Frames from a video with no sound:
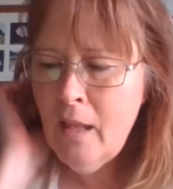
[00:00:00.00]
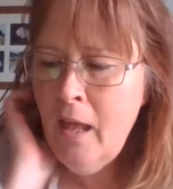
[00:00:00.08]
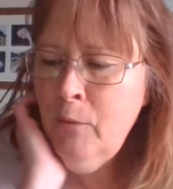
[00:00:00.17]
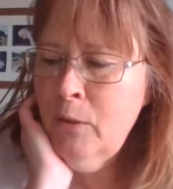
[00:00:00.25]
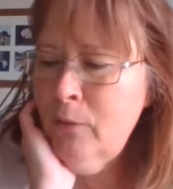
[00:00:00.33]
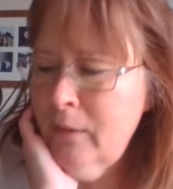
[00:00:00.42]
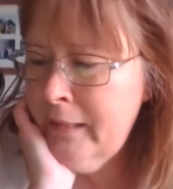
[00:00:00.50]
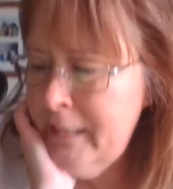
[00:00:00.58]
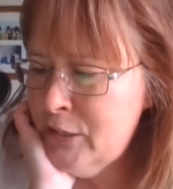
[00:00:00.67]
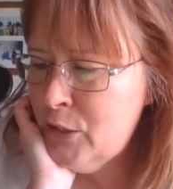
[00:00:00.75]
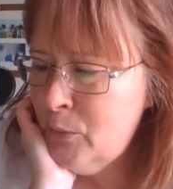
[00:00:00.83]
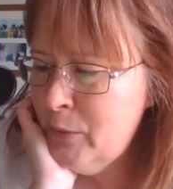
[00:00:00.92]
I would
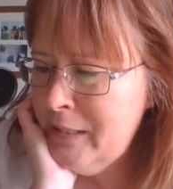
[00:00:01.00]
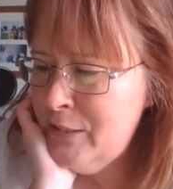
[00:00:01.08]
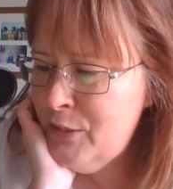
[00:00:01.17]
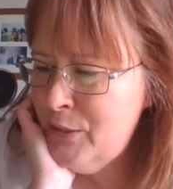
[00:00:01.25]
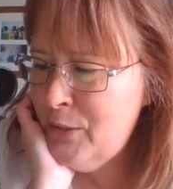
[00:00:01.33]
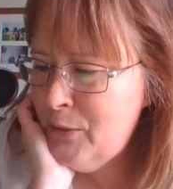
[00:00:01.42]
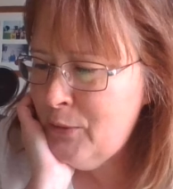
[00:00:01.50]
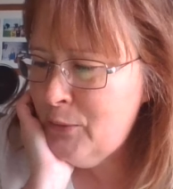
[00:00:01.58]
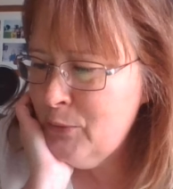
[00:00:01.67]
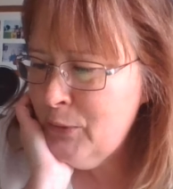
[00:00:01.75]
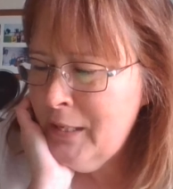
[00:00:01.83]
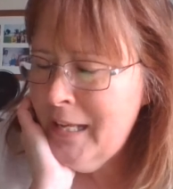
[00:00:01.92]
like to read to
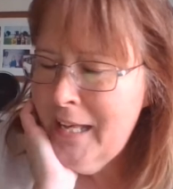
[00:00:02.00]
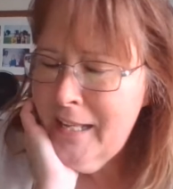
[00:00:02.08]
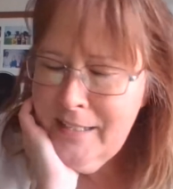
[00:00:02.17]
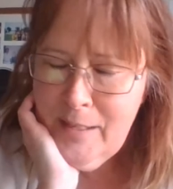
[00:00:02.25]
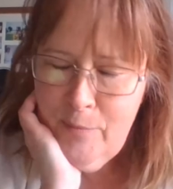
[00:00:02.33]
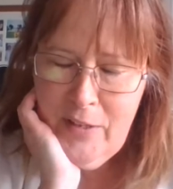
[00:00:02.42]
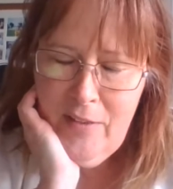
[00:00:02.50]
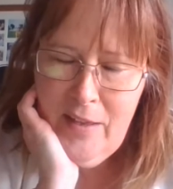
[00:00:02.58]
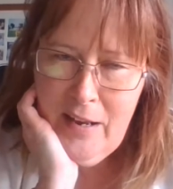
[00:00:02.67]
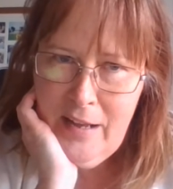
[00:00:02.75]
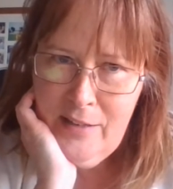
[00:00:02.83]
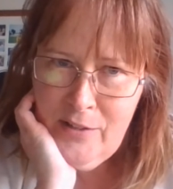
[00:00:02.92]
you something
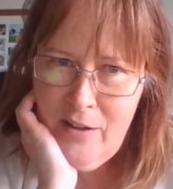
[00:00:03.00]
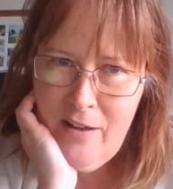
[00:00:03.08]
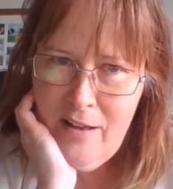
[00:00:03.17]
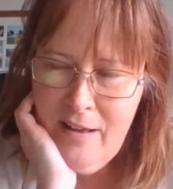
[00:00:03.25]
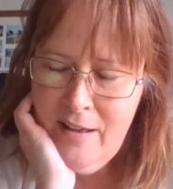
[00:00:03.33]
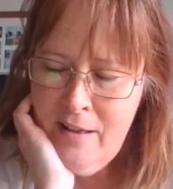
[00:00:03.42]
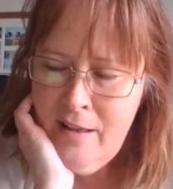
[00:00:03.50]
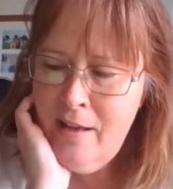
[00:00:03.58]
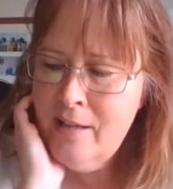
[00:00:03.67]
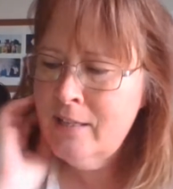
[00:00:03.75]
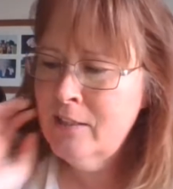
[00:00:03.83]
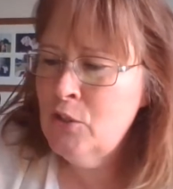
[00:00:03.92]
that I saw
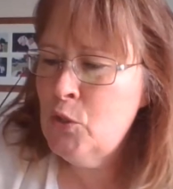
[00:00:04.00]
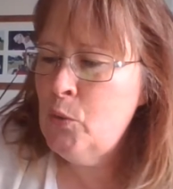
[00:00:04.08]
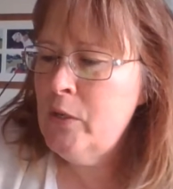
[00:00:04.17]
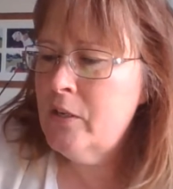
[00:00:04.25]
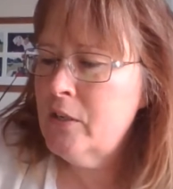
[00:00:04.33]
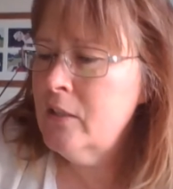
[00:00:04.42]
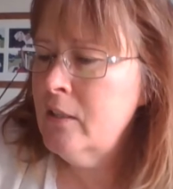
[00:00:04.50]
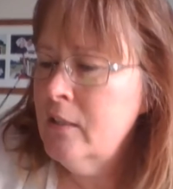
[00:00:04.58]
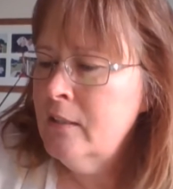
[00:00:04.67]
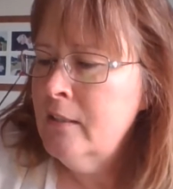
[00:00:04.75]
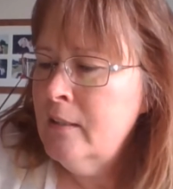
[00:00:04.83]
on Twitter